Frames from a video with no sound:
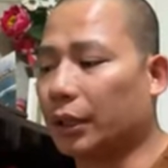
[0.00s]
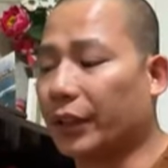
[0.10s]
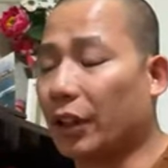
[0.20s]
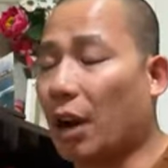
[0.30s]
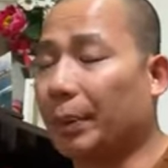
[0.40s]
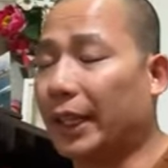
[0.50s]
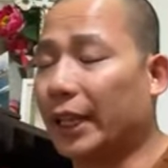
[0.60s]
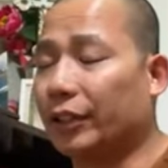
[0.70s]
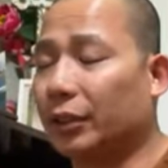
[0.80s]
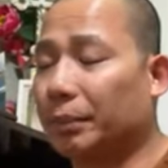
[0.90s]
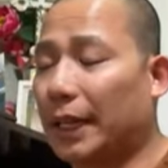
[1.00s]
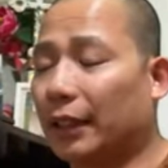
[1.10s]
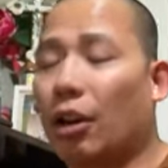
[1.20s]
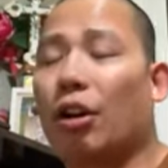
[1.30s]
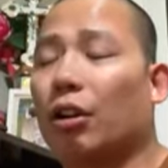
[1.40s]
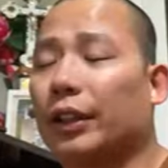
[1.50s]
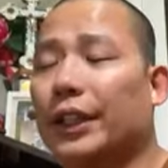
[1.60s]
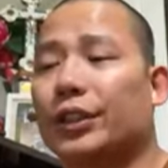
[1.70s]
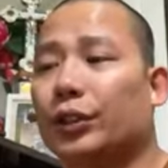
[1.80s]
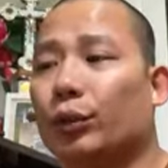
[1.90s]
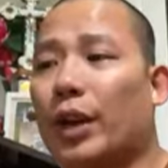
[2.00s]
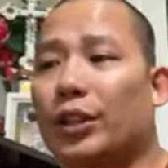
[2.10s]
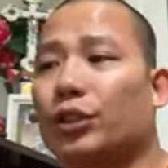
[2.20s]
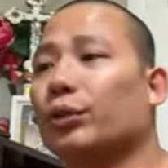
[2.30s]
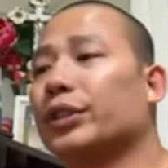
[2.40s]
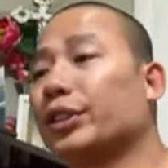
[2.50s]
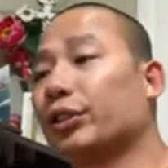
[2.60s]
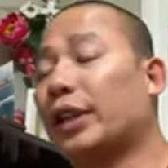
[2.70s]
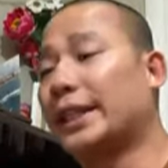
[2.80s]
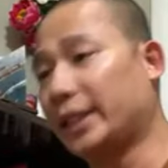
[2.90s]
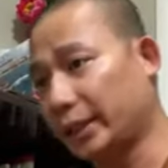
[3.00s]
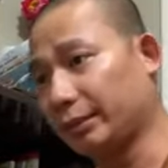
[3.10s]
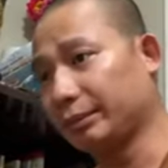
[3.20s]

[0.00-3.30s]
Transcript: obligation by law is to raise you until you're 18.